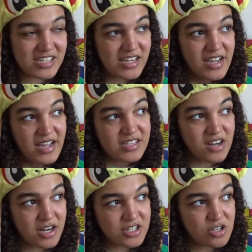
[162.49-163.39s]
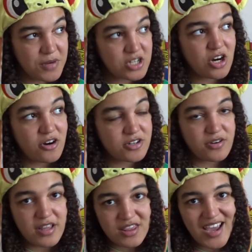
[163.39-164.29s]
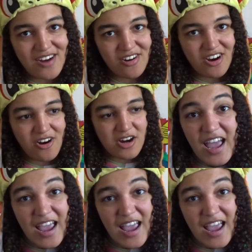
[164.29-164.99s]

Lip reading: It's not too much harder in that regard.